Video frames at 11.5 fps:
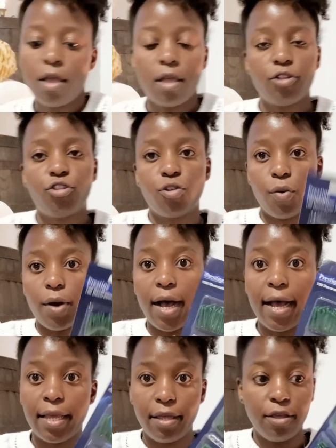So
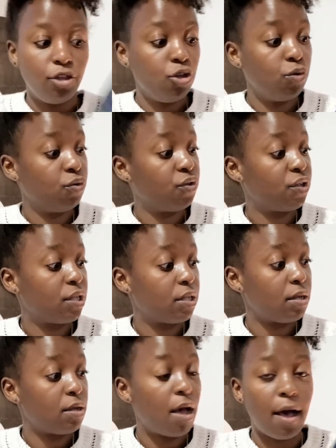I use
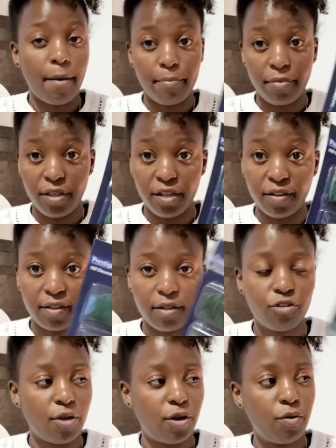these.
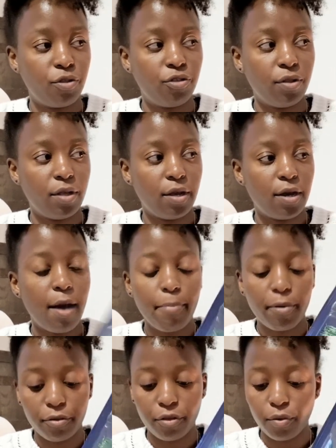So I got a
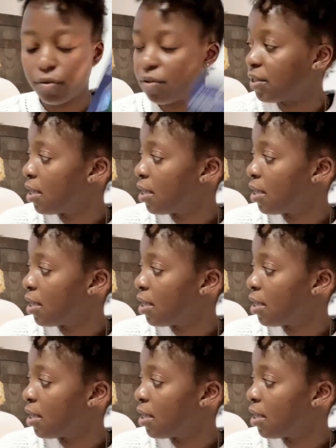couple of those,